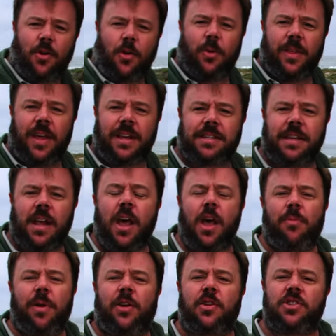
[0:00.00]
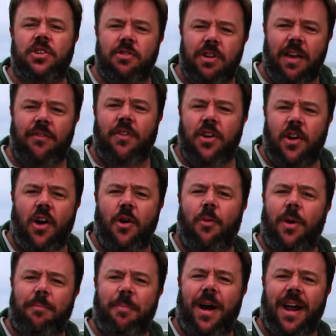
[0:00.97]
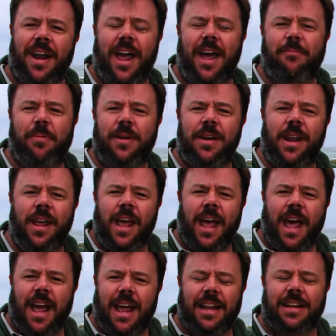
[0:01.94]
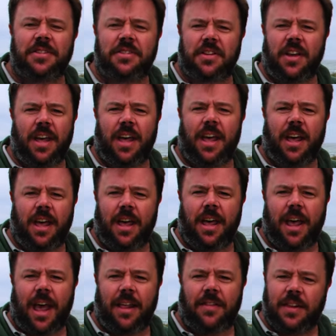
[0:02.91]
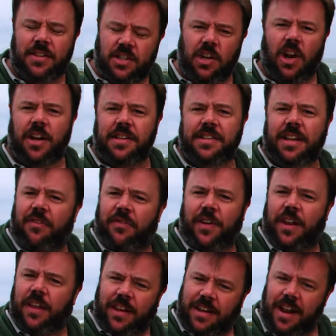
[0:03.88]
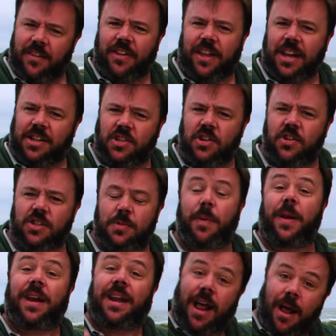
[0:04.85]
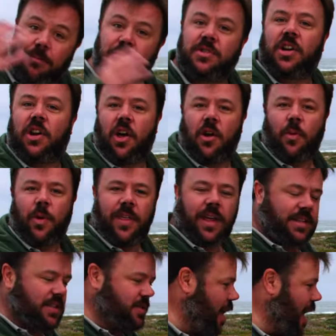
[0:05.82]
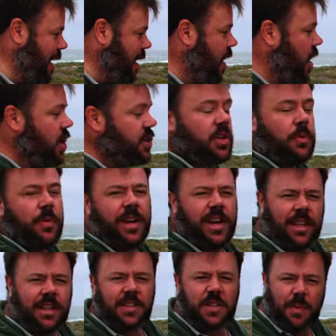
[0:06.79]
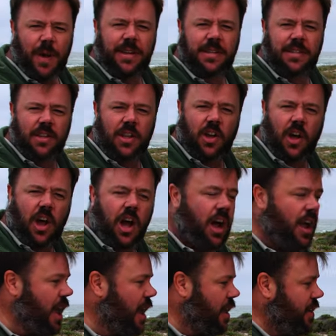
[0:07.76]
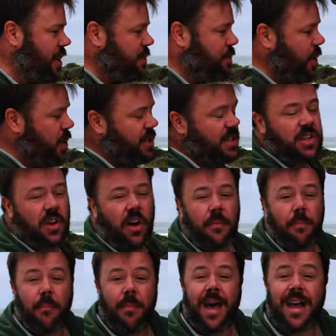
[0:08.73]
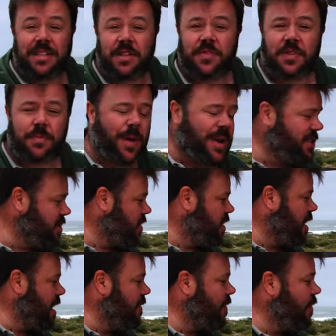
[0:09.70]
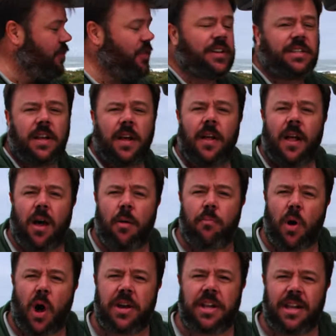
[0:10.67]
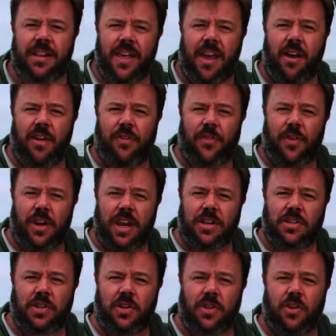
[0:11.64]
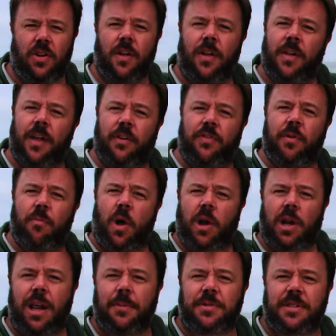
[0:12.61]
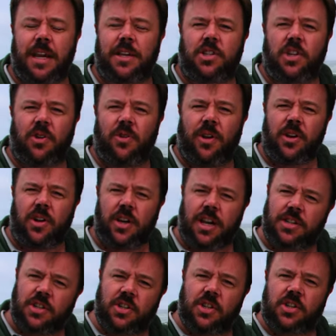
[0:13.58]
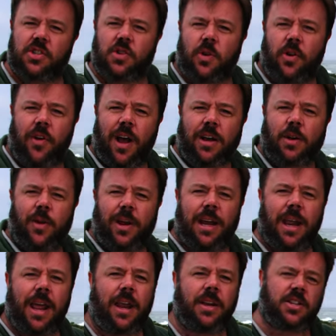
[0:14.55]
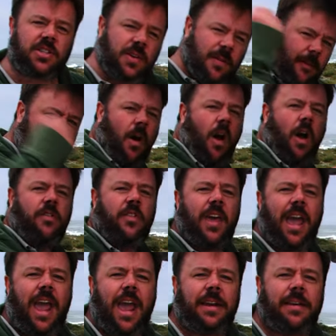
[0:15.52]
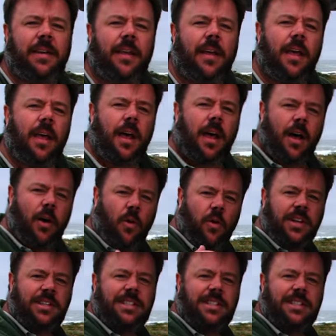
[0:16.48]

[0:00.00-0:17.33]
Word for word: all with us because you never know what might happen. And, uh, and there's a lot of stuff in here that never gets used, but it comes along with us, right? So we need the space in the car. This boot has got massive space. You can even fit a body in there if you need to, if the model upsets you and you need to just sort her out quickly and just over the head uh, or the